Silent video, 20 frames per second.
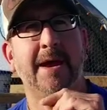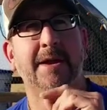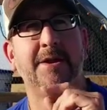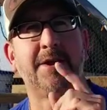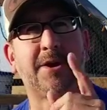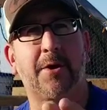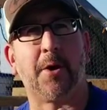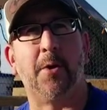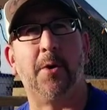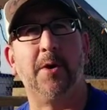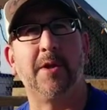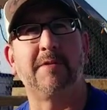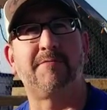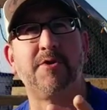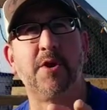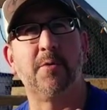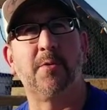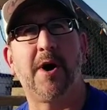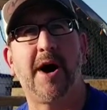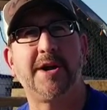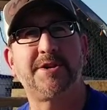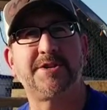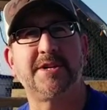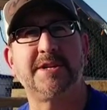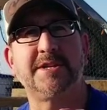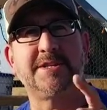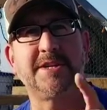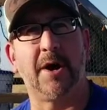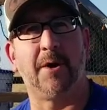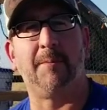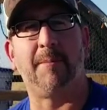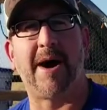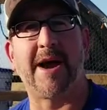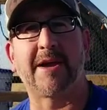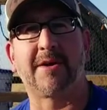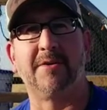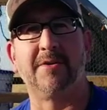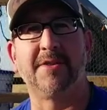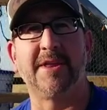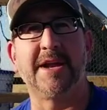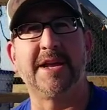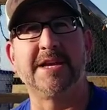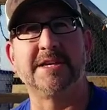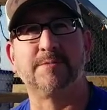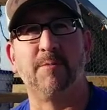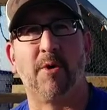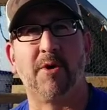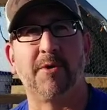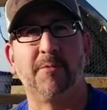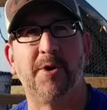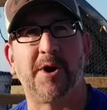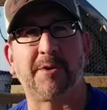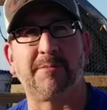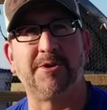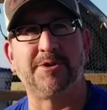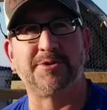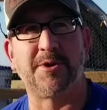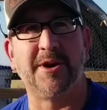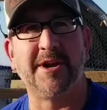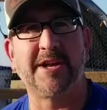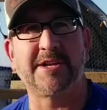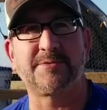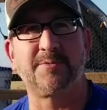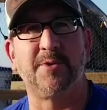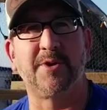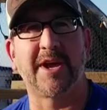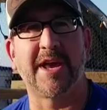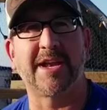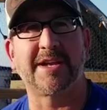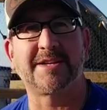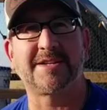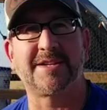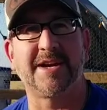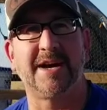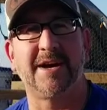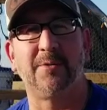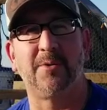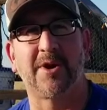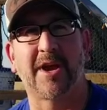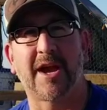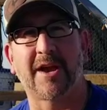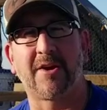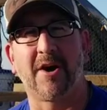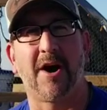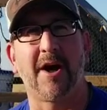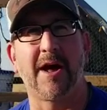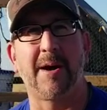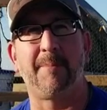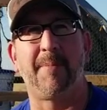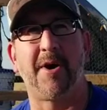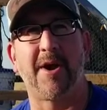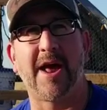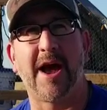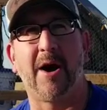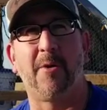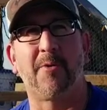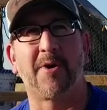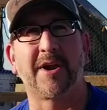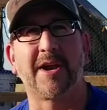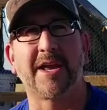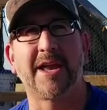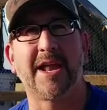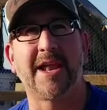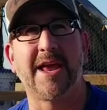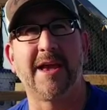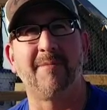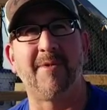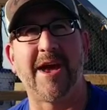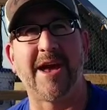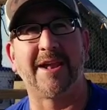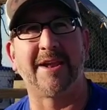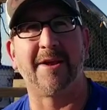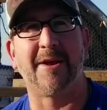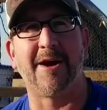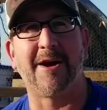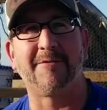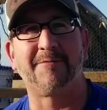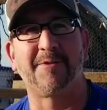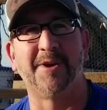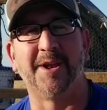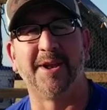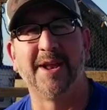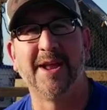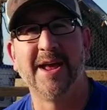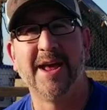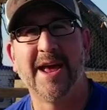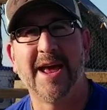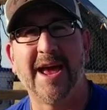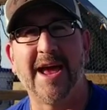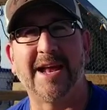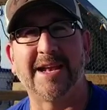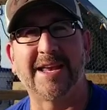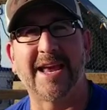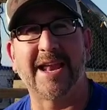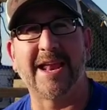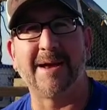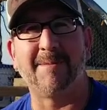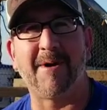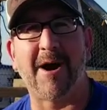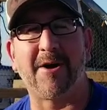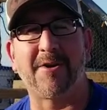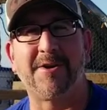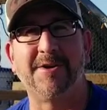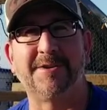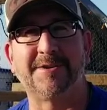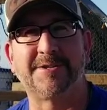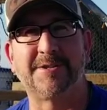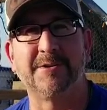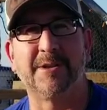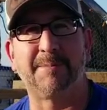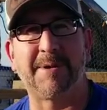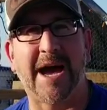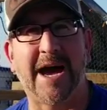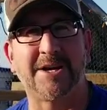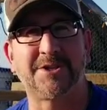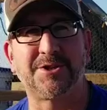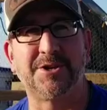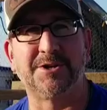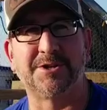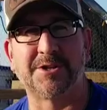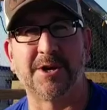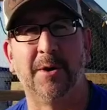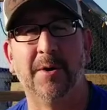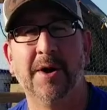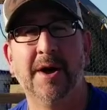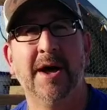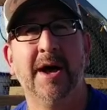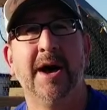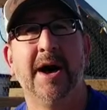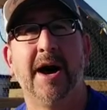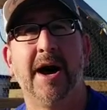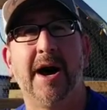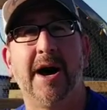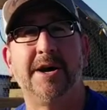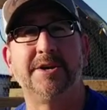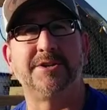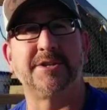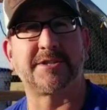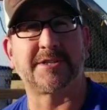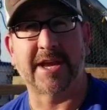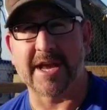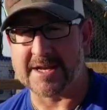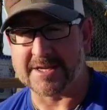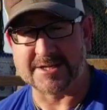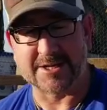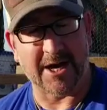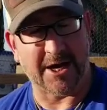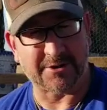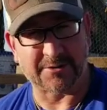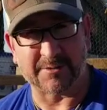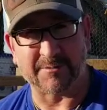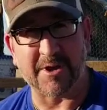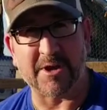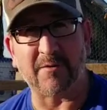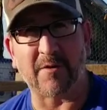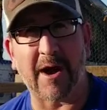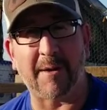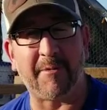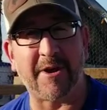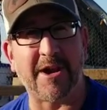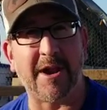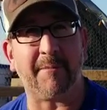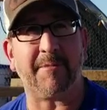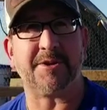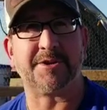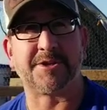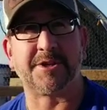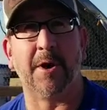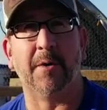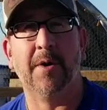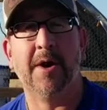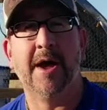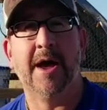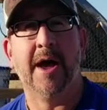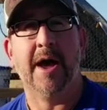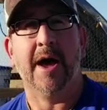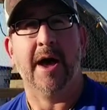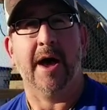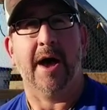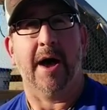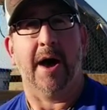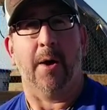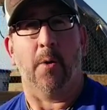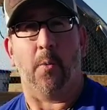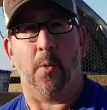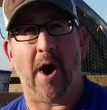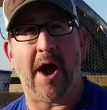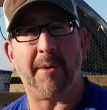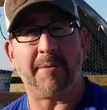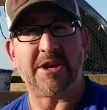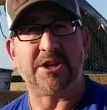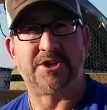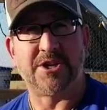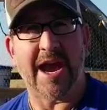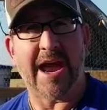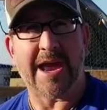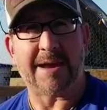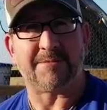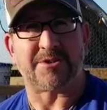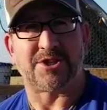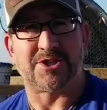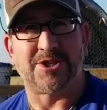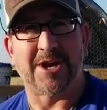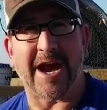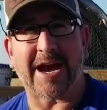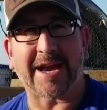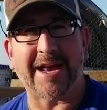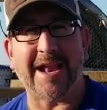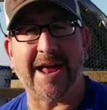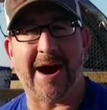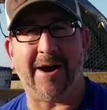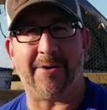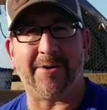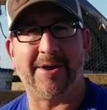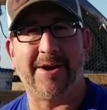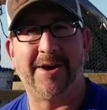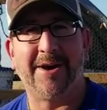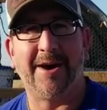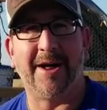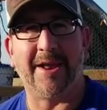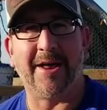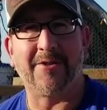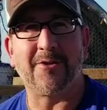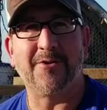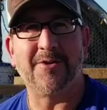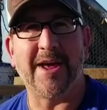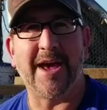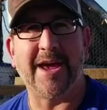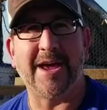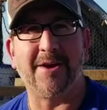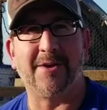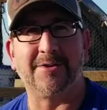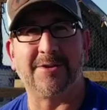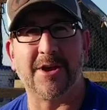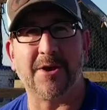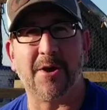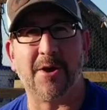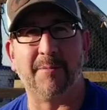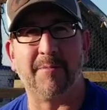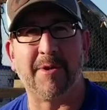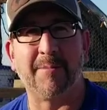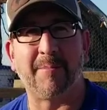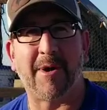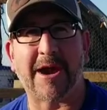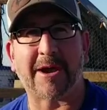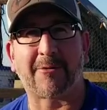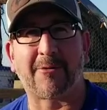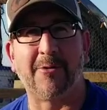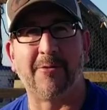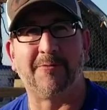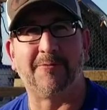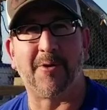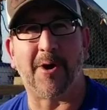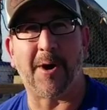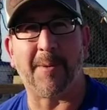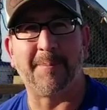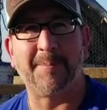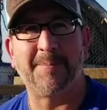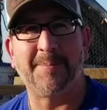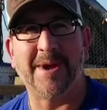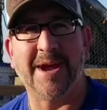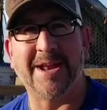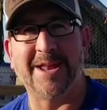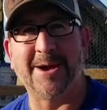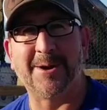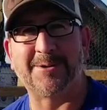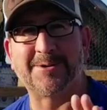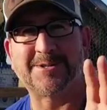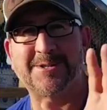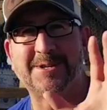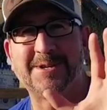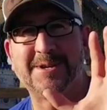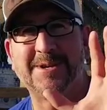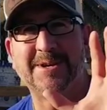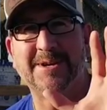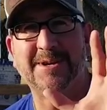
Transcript: Nicole, if you're watching, tell Michael that he's more than welcome to join us. We'll get caught up on how we're going to get him handed off and get him out here to the pasture. So just get in touch with me. You got my number. So Wyoming James checking out another day on the Urban Micro Farm. Adios.